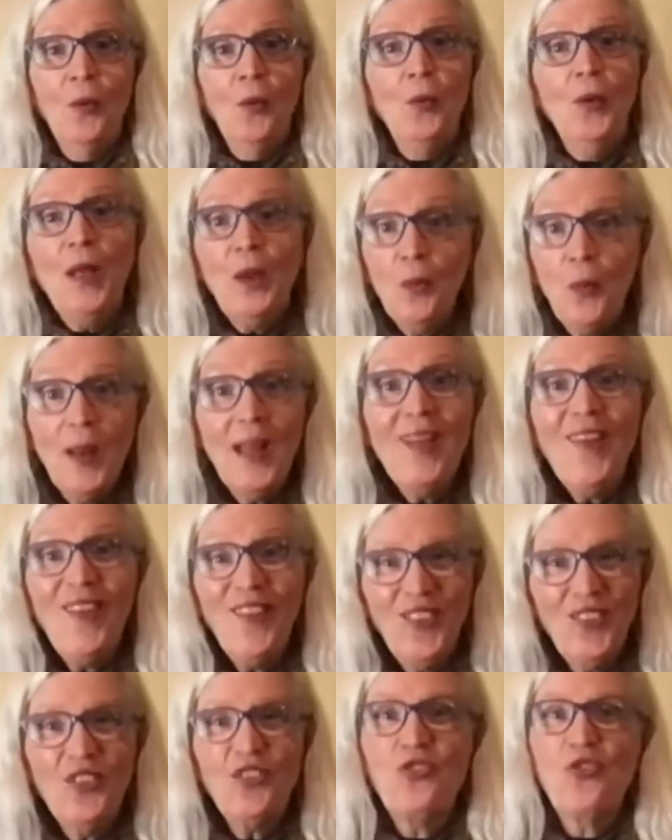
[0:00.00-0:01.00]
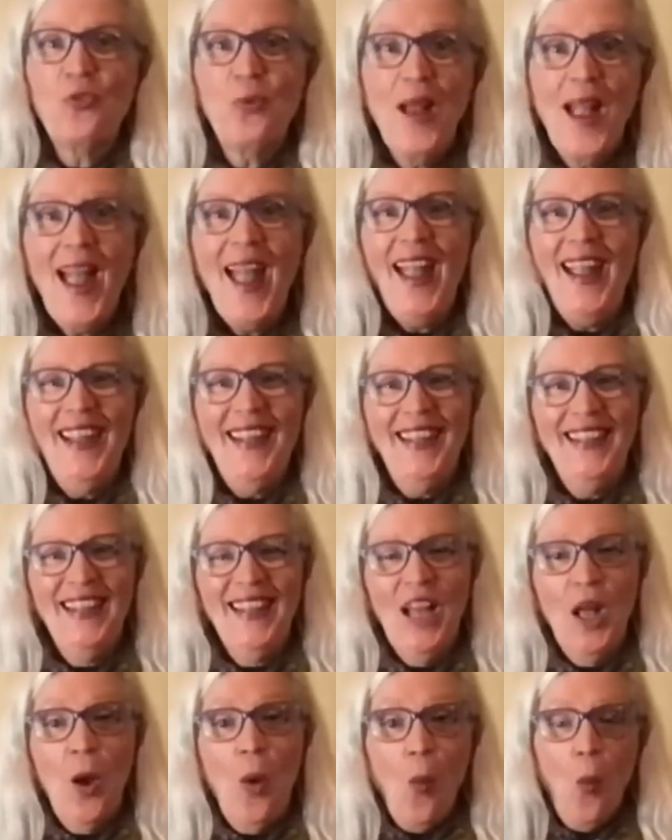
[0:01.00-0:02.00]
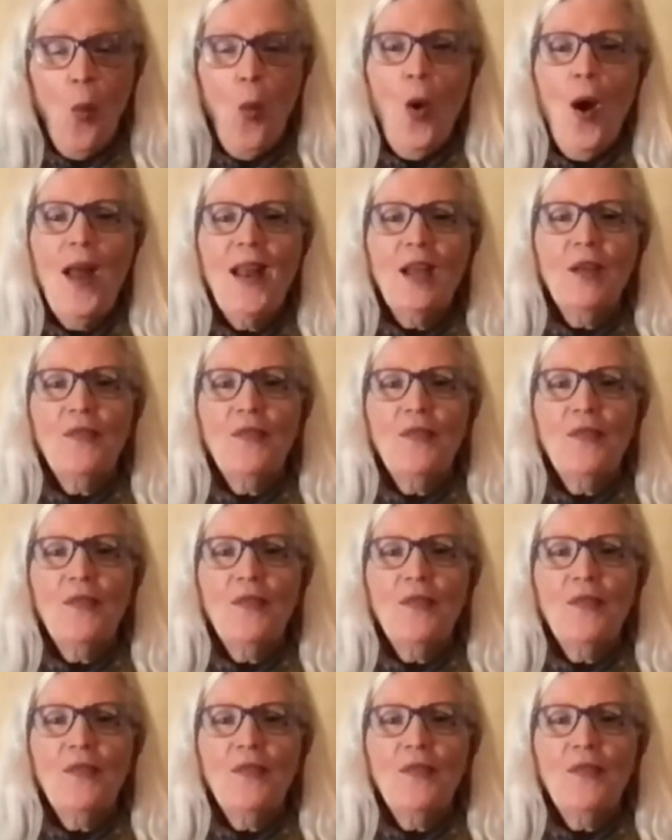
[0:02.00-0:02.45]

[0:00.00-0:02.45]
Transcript: We will stray. What